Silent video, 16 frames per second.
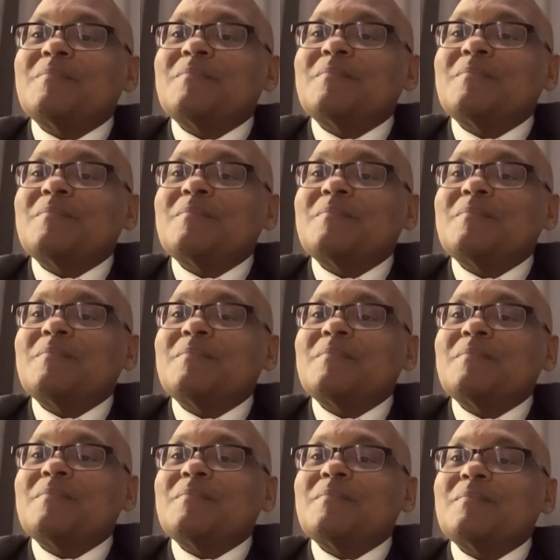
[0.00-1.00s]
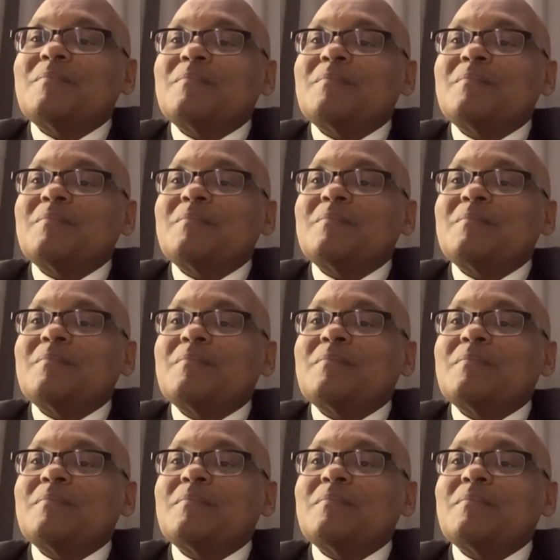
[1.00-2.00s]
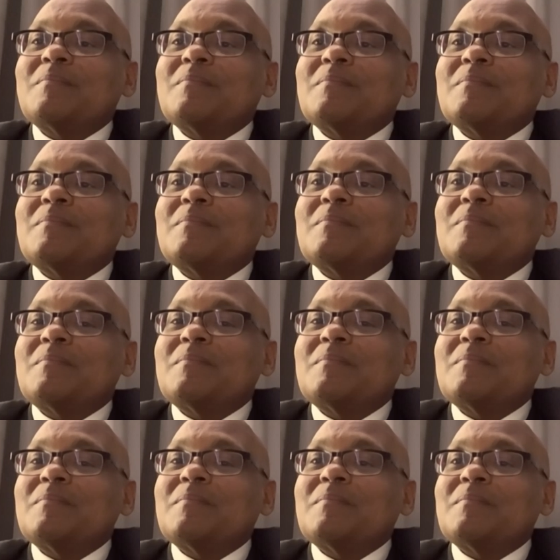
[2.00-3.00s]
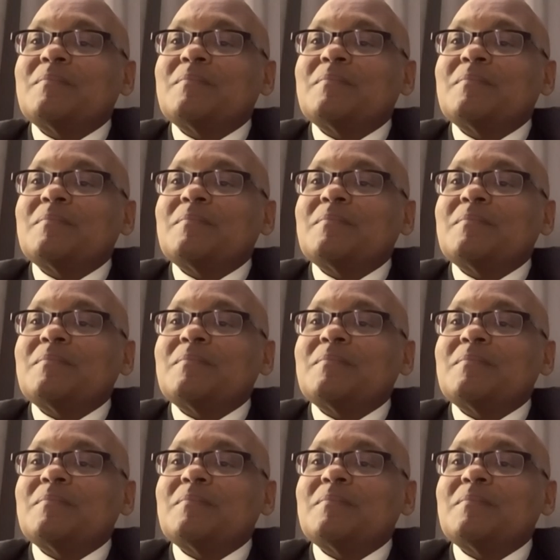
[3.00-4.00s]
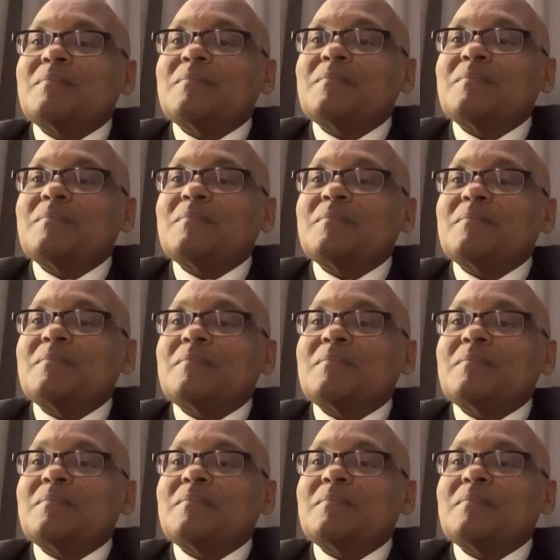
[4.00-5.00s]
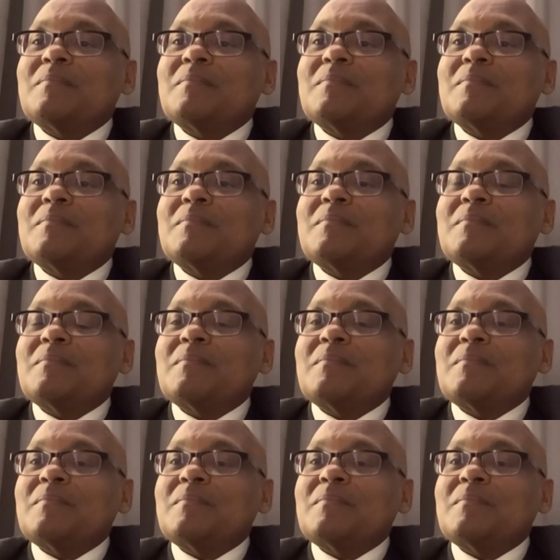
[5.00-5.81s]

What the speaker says: No words are spoken by the person on screen.